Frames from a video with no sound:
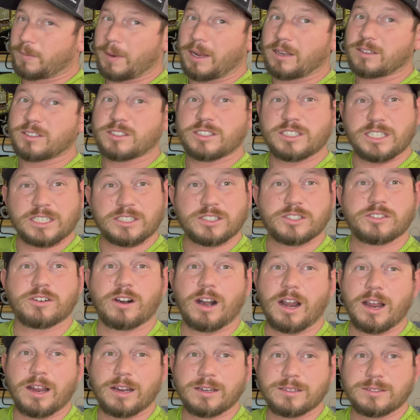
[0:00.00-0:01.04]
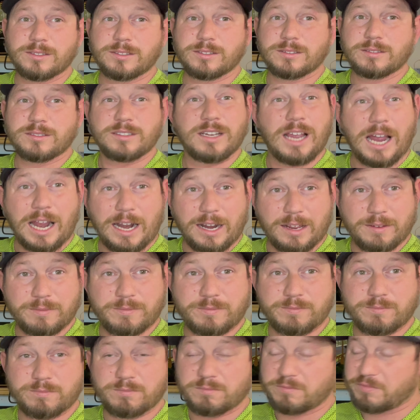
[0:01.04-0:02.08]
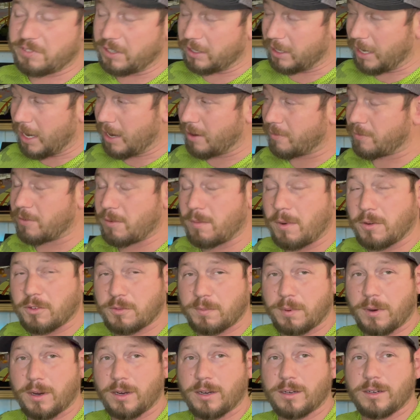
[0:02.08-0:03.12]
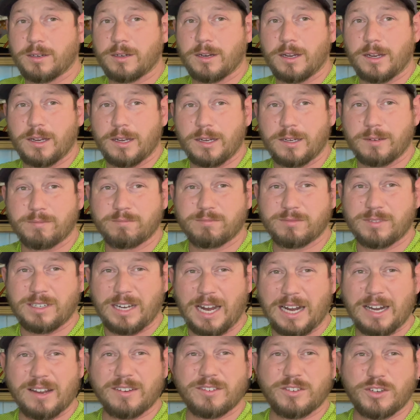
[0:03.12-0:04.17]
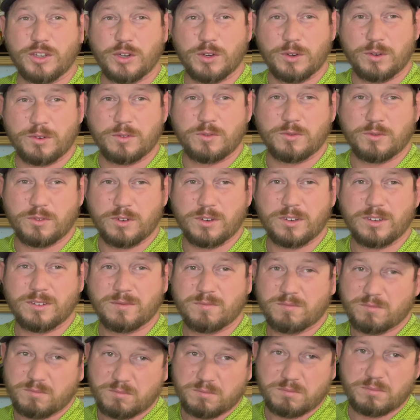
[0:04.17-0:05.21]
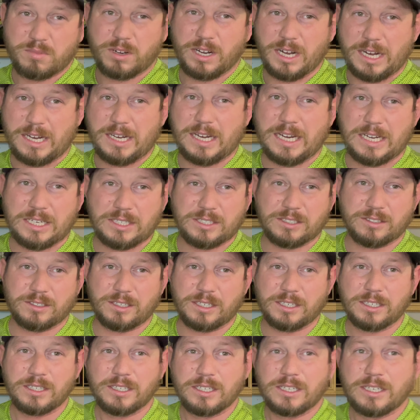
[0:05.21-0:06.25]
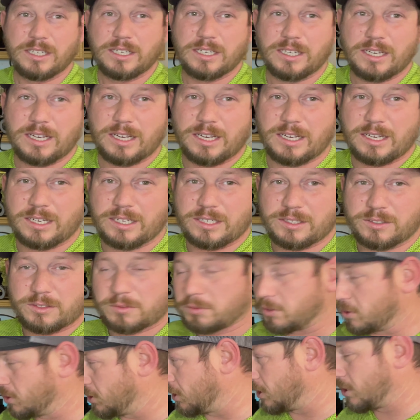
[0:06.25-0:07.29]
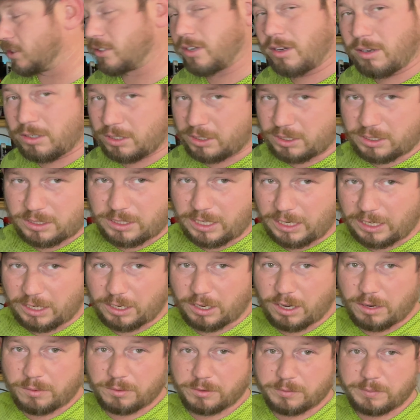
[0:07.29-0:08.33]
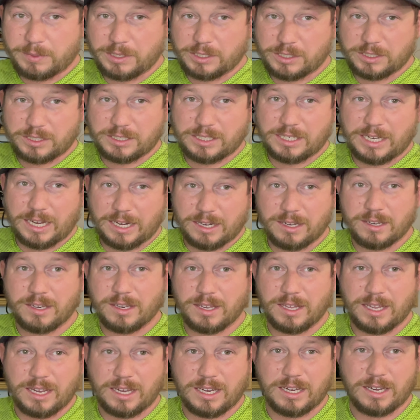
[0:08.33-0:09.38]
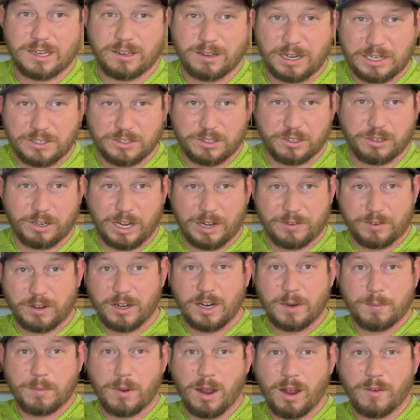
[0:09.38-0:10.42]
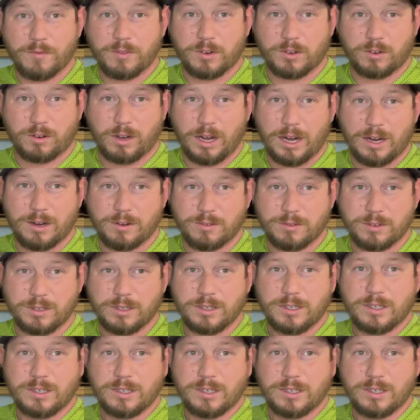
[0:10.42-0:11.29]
about 6 tries. Got it figured out for the most part. Got it tuned pretty decently. So what you just saw just a second ago was me just getting the laser engraver up off the ground